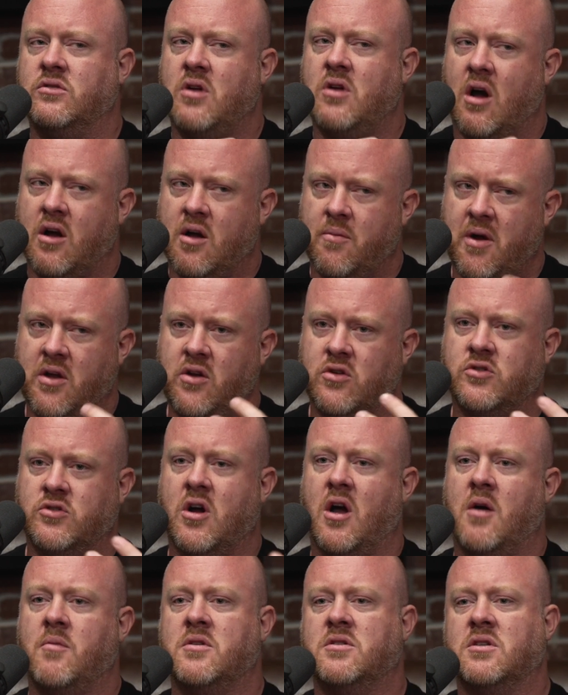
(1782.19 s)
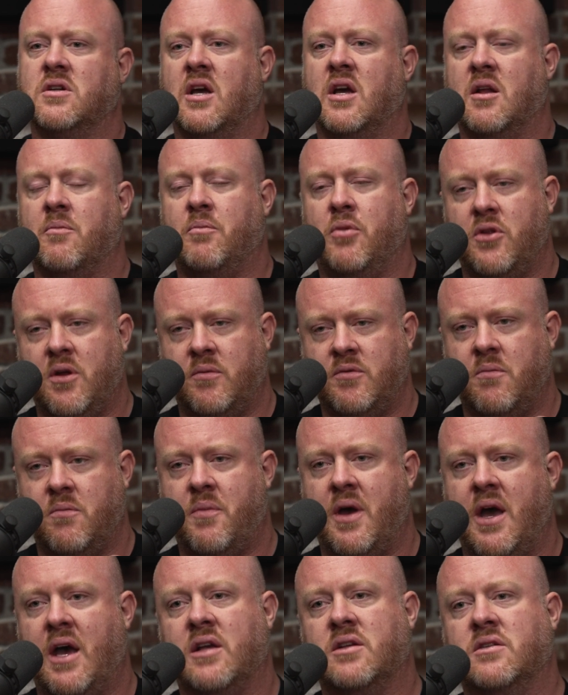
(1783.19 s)
talk about your traumas and kind of put them to
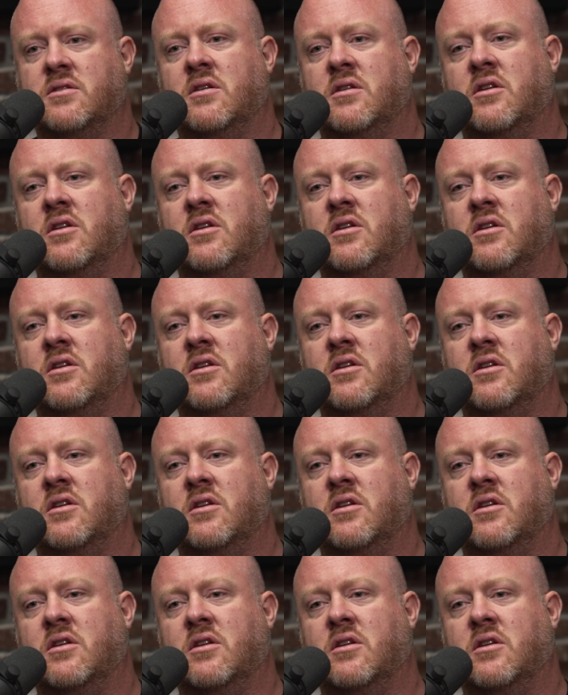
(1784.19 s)
bed.